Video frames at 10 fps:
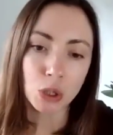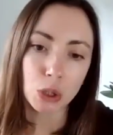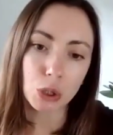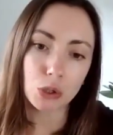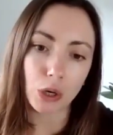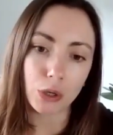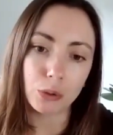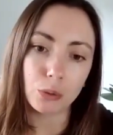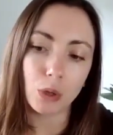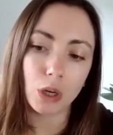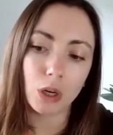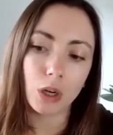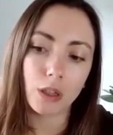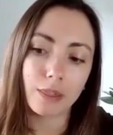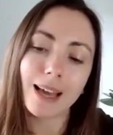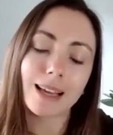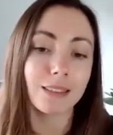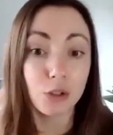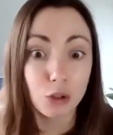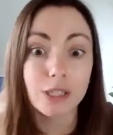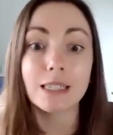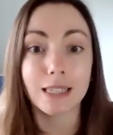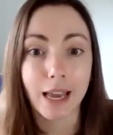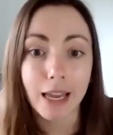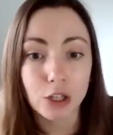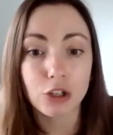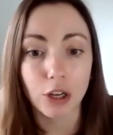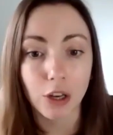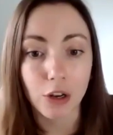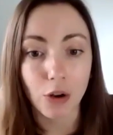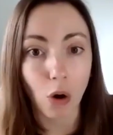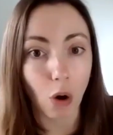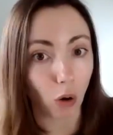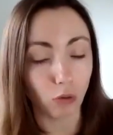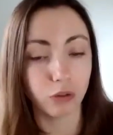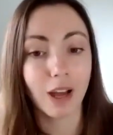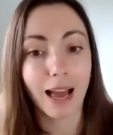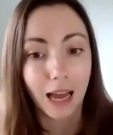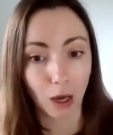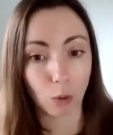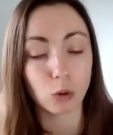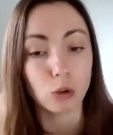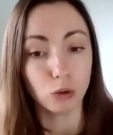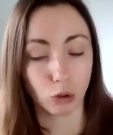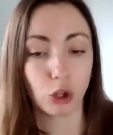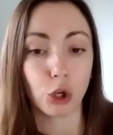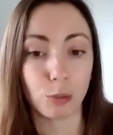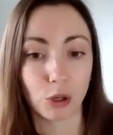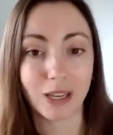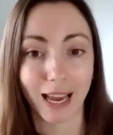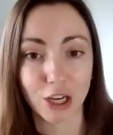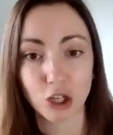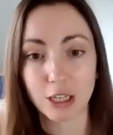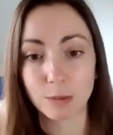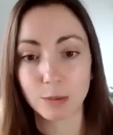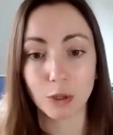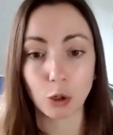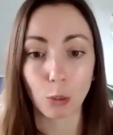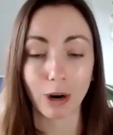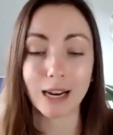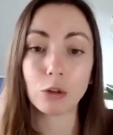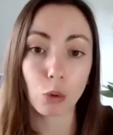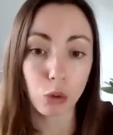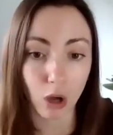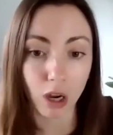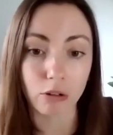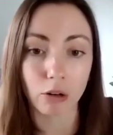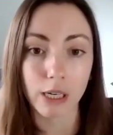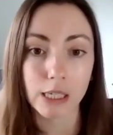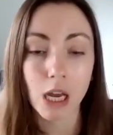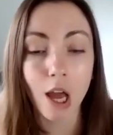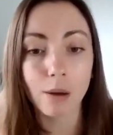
So that's a good indication of how strong the communication is between your brain and your thyroid.